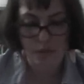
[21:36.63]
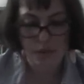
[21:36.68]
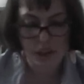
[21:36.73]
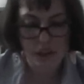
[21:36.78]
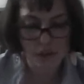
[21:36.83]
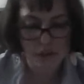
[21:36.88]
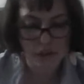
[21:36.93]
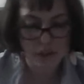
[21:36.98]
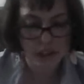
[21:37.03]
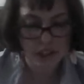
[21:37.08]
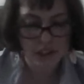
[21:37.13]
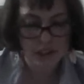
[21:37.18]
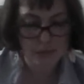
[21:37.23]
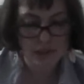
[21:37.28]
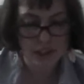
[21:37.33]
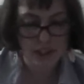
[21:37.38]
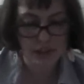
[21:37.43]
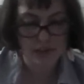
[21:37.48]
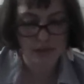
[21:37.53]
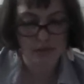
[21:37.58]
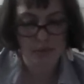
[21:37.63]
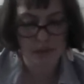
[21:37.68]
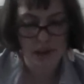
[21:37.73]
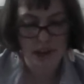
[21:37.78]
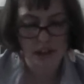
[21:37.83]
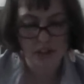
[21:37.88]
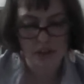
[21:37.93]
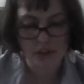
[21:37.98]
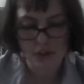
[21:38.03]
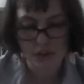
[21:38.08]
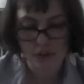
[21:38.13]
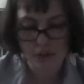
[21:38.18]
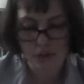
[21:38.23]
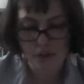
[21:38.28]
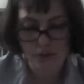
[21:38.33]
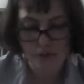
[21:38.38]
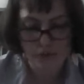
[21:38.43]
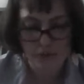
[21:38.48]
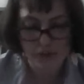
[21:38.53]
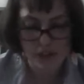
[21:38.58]
withholding themselves from others due
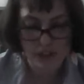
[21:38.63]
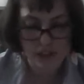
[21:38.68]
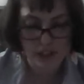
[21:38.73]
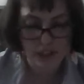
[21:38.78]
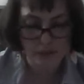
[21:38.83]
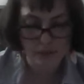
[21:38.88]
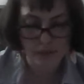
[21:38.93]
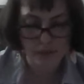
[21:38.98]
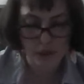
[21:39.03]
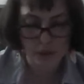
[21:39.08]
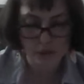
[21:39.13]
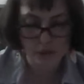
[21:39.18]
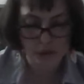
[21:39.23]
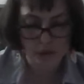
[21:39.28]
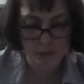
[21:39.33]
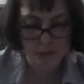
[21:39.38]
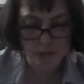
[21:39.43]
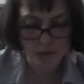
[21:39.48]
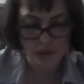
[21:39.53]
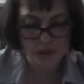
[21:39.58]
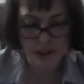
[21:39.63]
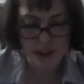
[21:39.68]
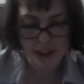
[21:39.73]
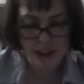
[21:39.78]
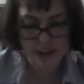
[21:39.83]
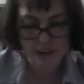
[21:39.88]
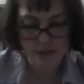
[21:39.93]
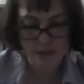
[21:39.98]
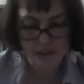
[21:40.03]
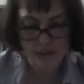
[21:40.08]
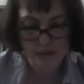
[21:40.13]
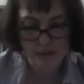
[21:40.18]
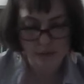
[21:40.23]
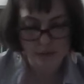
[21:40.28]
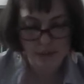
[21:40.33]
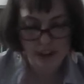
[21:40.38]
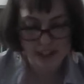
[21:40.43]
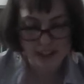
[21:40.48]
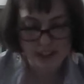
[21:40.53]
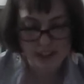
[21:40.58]
to feeling vulnerable and
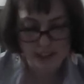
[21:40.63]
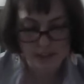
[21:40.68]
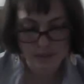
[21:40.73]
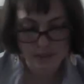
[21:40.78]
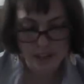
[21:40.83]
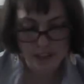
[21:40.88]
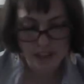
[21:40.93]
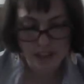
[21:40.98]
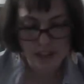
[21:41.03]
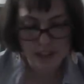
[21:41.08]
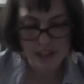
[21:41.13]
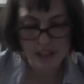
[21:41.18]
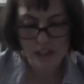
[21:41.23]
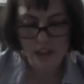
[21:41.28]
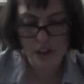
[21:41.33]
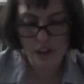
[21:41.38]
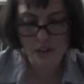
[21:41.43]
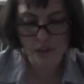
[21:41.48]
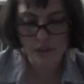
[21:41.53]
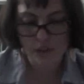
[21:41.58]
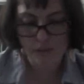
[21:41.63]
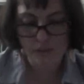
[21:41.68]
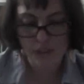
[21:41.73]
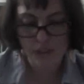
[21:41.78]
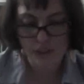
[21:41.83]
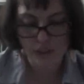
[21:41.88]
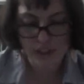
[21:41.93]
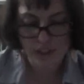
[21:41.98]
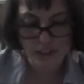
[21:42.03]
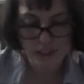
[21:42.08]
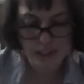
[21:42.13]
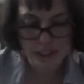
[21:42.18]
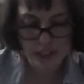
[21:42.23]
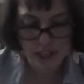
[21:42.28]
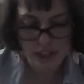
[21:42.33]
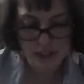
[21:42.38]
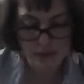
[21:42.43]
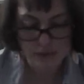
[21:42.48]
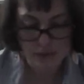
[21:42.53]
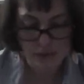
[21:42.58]
defective. They can also feel
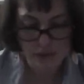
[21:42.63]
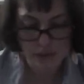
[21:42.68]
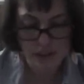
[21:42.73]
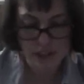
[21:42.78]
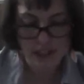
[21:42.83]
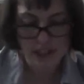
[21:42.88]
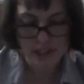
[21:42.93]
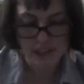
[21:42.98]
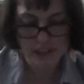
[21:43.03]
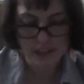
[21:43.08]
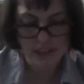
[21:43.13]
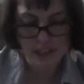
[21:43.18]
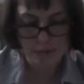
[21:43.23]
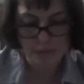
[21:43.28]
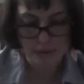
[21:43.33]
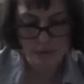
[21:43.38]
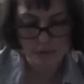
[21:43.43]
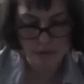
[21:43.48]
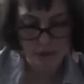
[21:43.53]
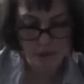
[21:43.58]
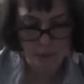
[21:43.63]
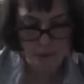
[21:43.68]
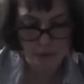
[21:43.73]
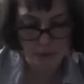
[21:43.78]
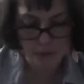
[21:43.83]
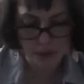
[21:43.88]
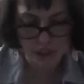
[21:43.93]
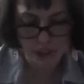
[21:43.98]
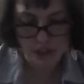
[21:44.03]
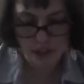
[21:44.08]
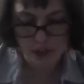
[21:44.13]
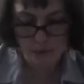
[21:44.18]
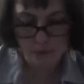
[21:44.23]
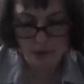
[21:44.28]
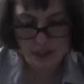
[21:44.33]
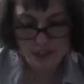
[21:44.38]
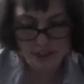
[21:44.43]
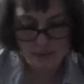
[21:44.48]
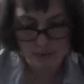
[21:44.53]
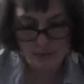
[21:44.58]
disdainful and exempt from ordinary
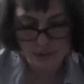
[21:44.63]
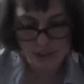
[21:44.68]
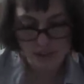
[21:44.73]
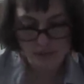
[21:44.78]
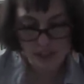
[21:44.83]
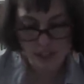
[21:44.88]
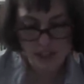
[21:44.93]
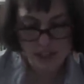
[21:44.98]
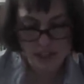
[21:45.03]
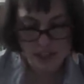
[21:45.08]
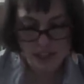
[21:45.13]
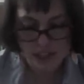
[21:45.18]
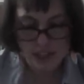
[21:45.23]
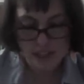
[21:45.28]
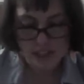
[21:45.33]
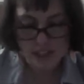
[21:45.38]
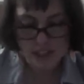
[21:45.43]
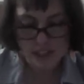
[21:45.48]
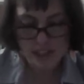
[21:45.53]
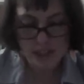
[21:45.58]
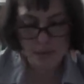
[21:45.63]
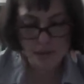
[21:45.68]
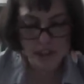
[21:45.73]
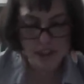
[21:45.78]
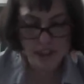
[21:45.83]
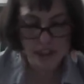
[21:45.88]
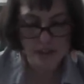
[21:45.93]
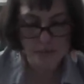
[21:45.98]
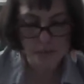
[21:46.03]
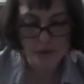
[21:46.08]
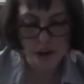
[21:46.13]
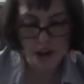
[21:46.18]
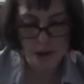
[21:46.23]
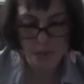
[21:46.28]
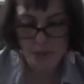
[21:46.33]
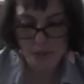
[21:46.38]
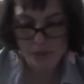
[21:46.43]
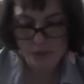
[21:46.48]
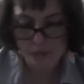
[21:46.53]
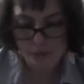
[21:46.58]
ways of living. They typically have
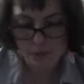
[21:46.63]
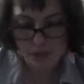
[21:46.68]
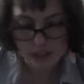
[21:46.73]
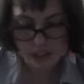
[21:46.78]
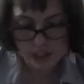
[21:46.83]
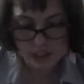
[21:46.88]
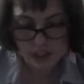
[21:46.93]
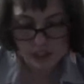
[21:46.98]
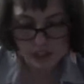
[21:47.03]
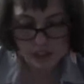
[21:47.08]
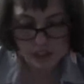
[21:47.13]
problems with